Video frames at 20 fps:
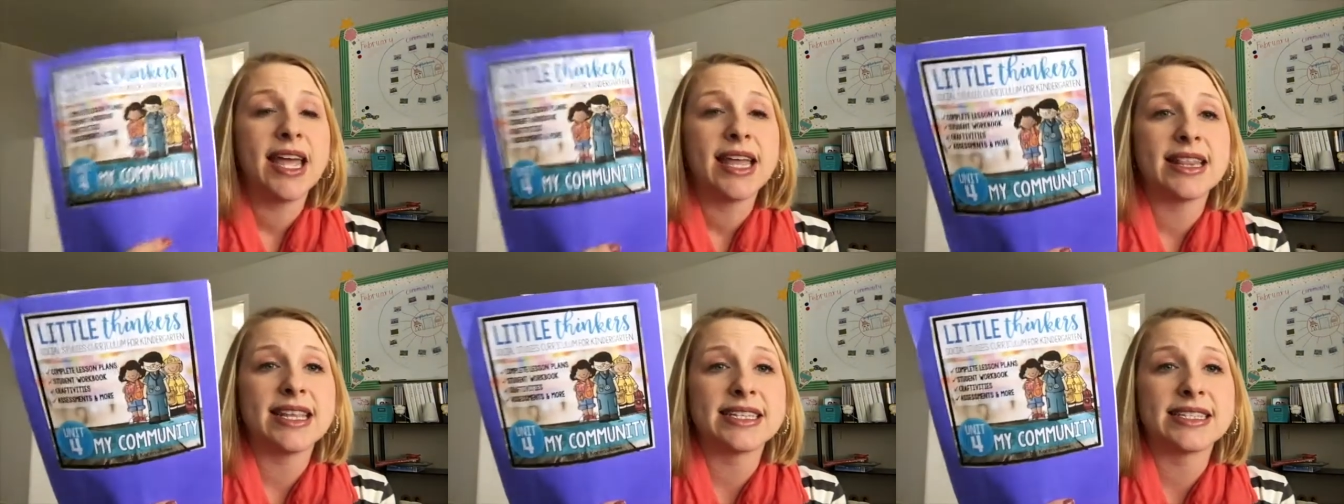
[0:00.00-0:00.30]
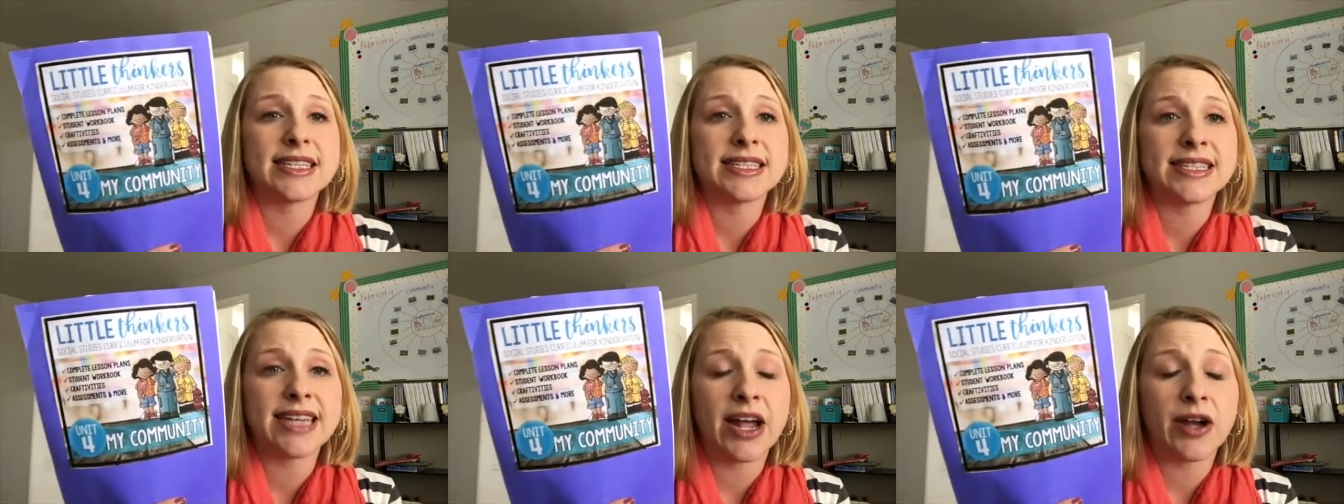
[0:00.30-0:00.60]
This
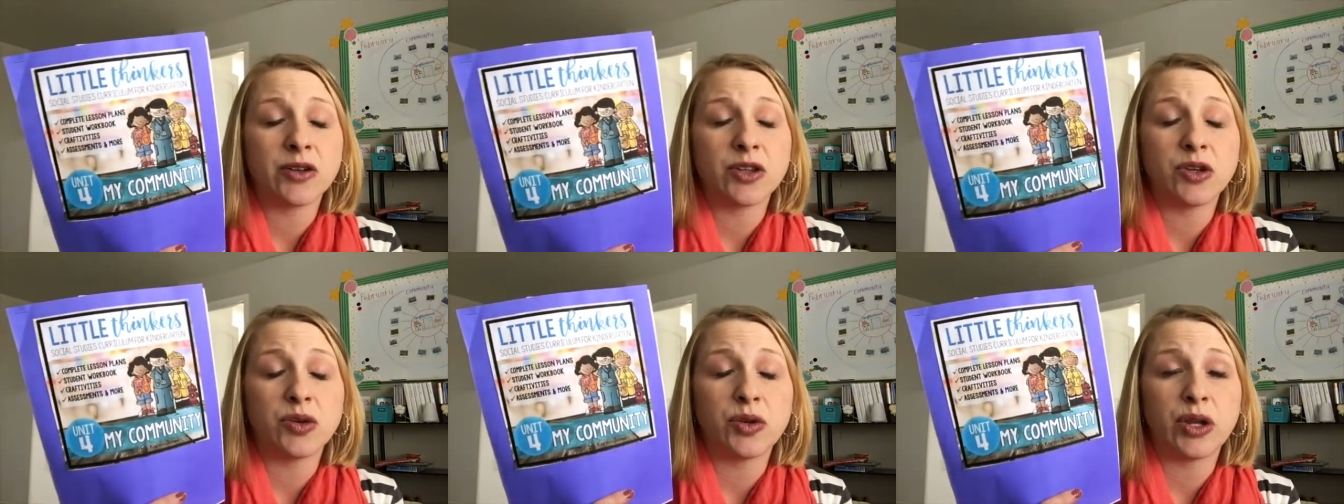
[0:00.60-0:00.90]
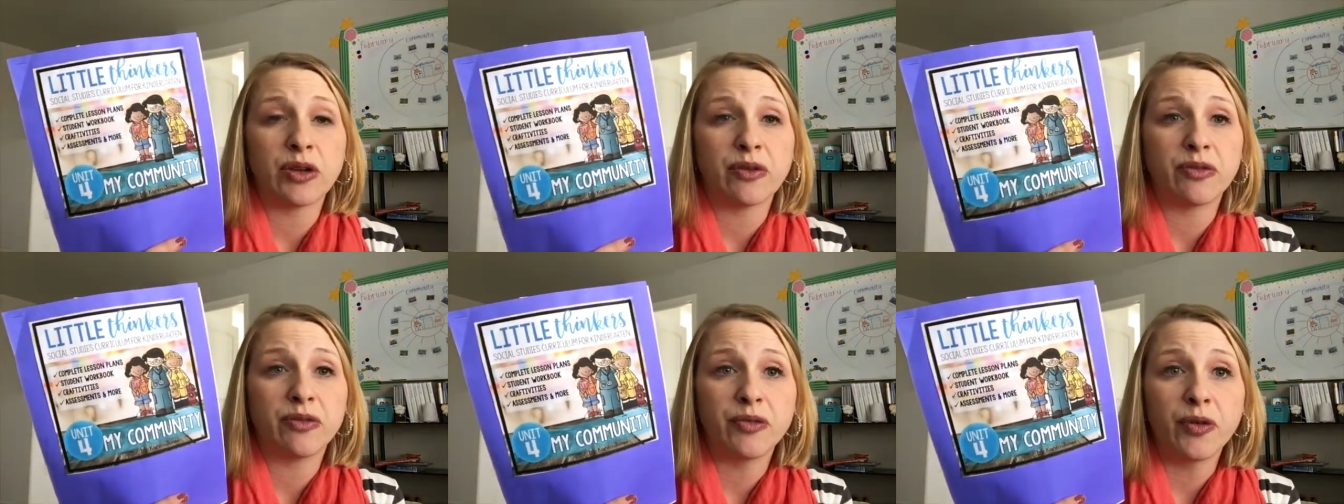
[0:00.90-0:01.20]
is now
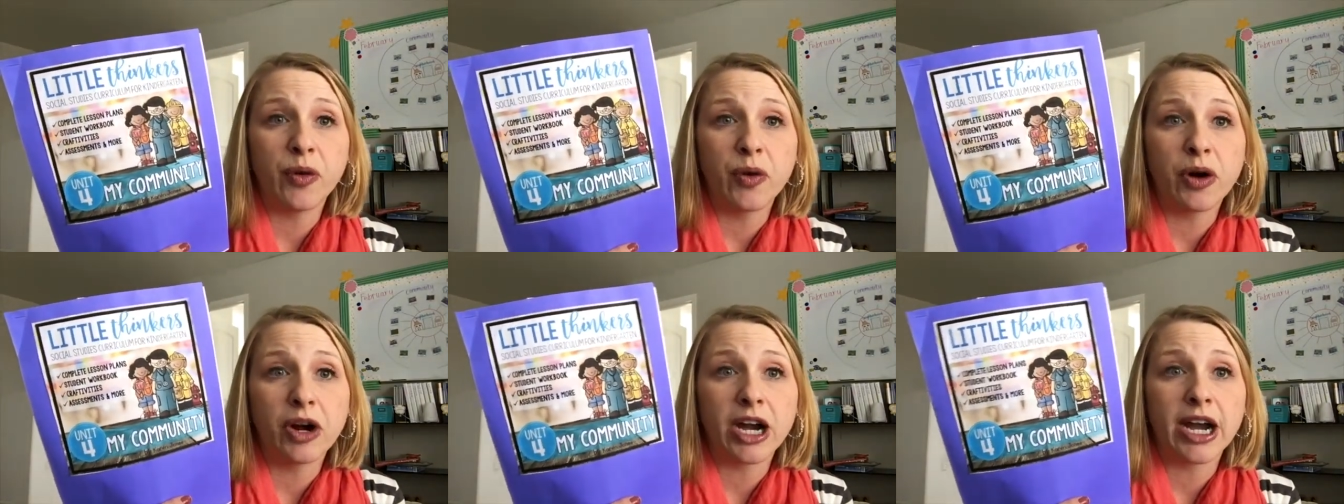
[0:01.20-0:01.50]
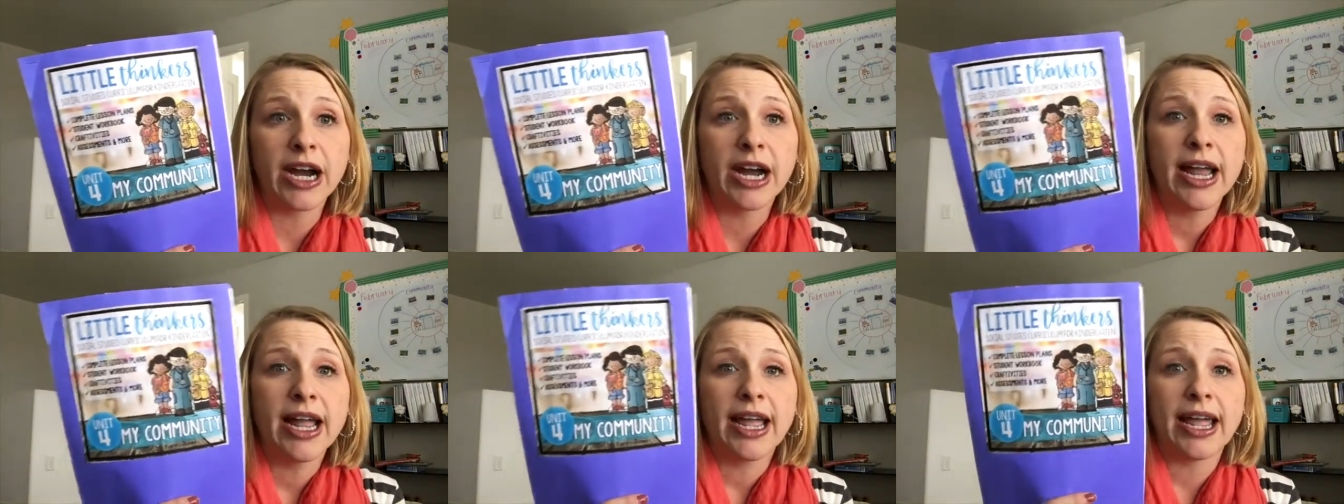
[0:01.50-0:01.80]
unit
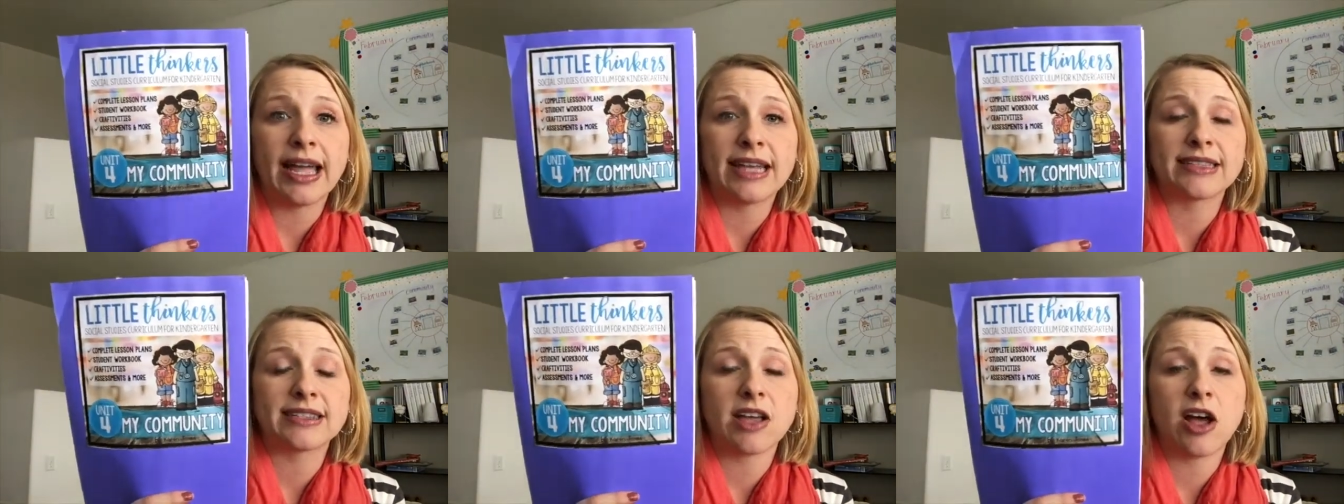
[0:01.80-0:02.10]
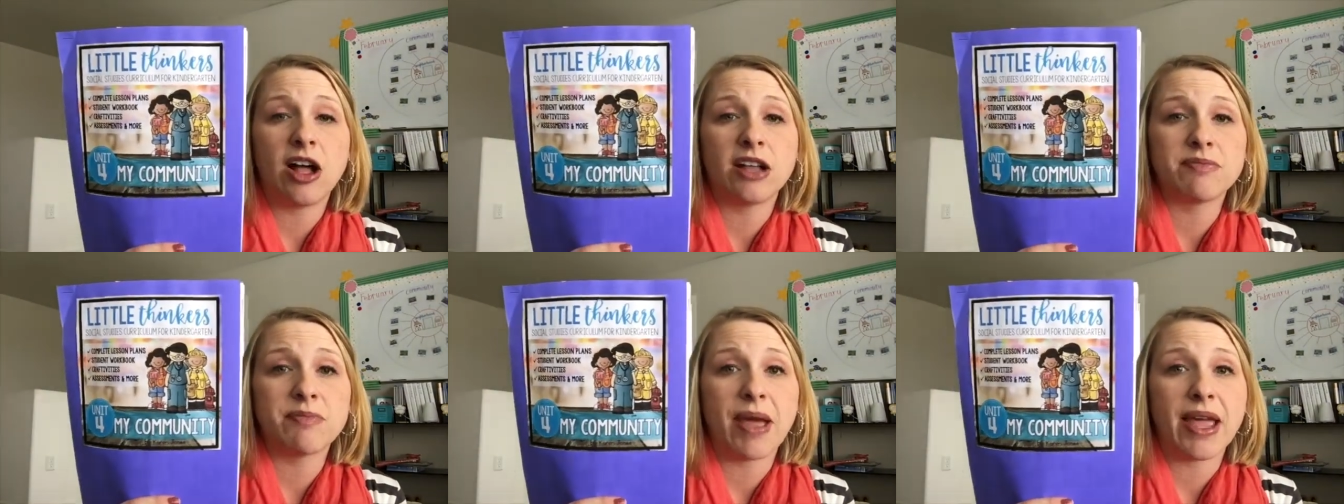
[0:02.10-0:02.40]
4. It's
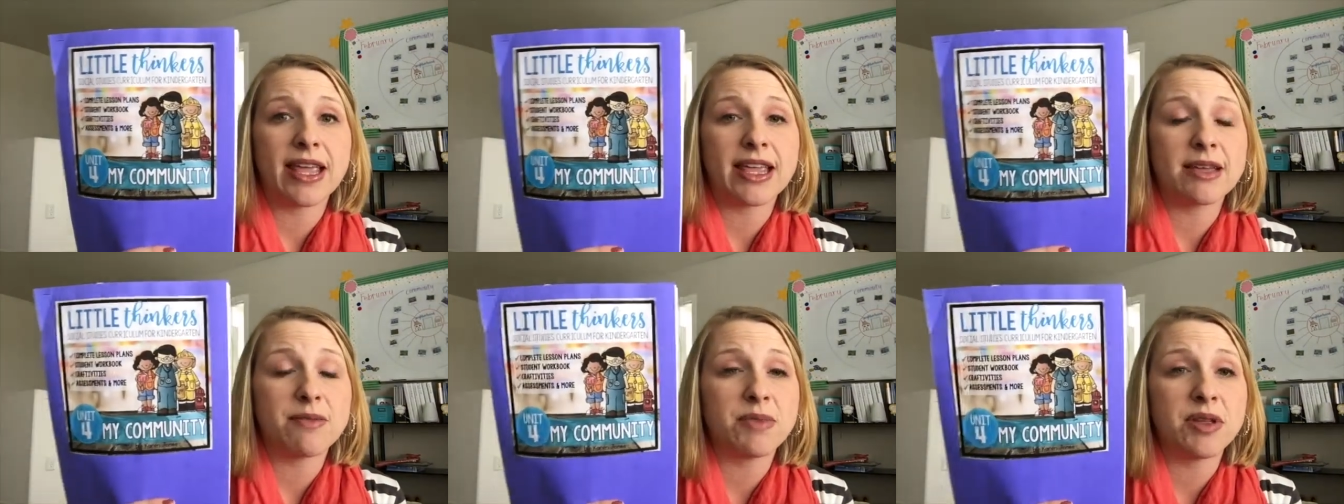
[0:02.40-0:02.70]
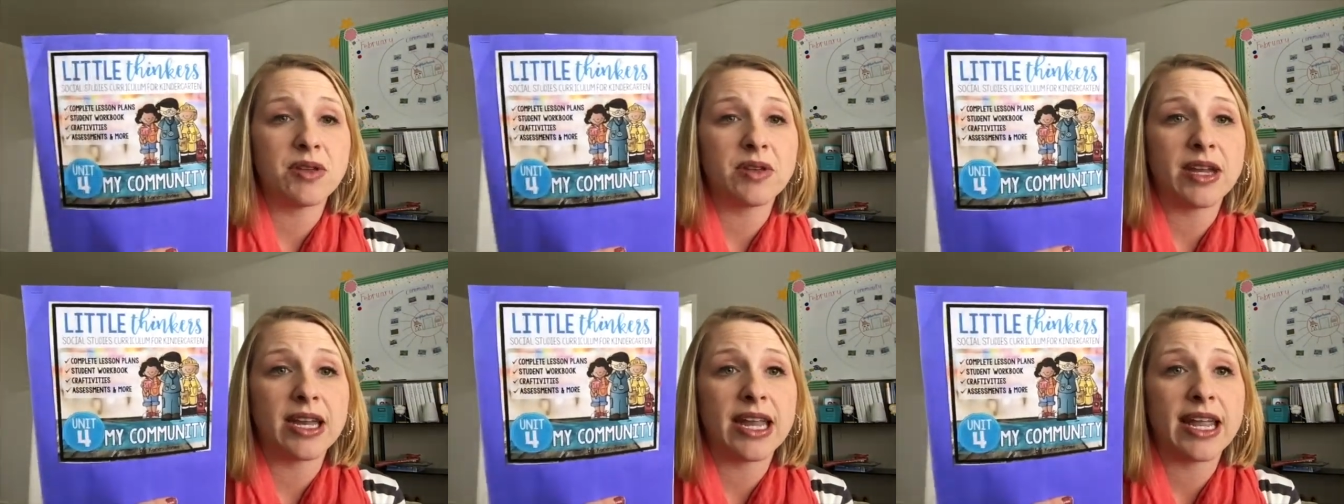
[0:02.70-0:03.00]
called My
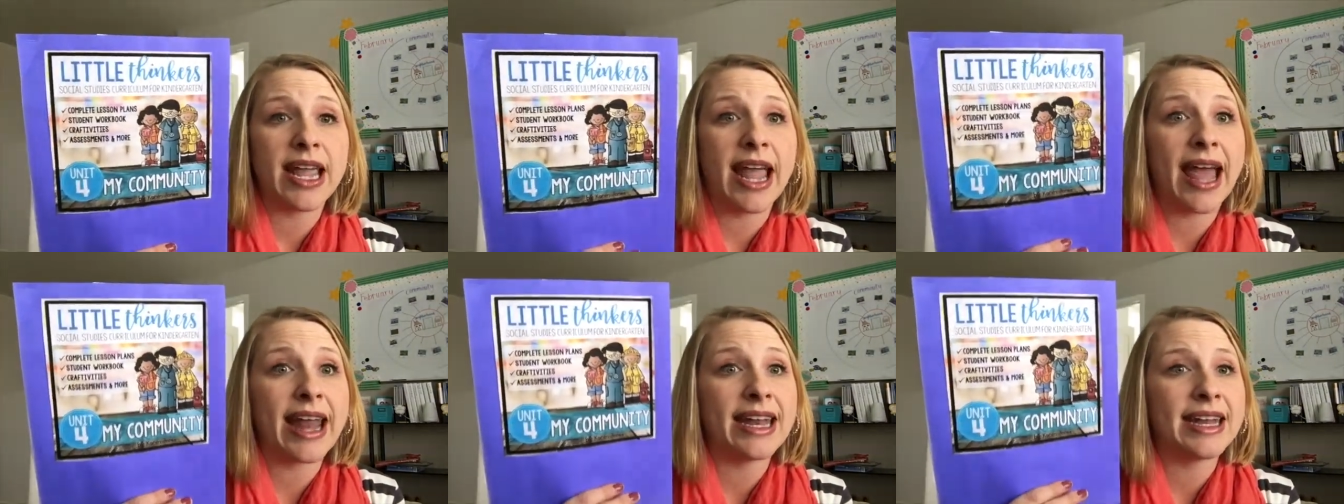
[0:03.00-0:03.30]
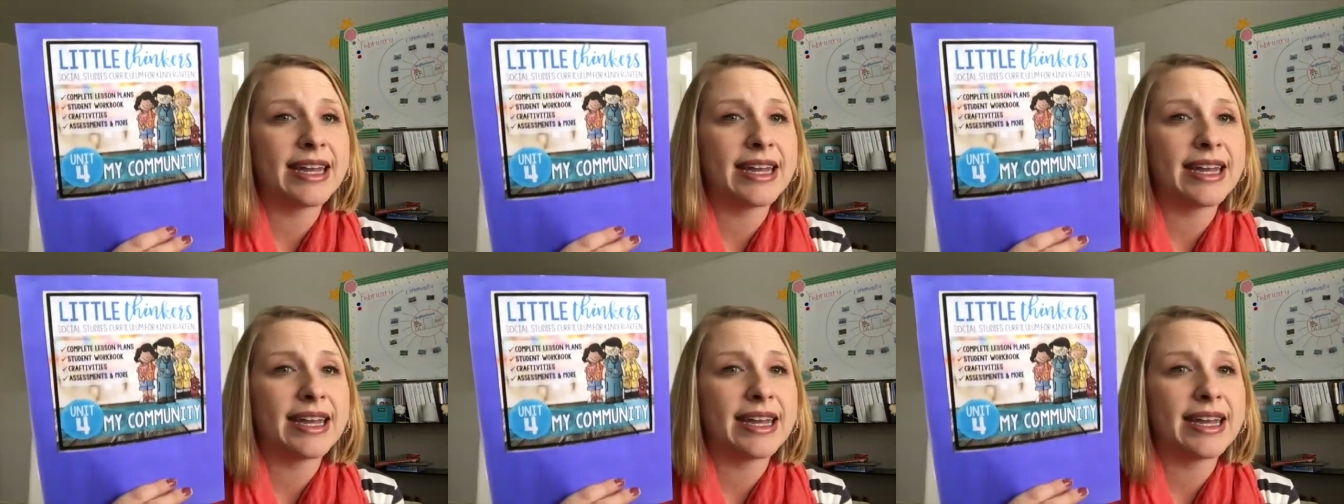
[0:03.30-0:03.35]
Community, and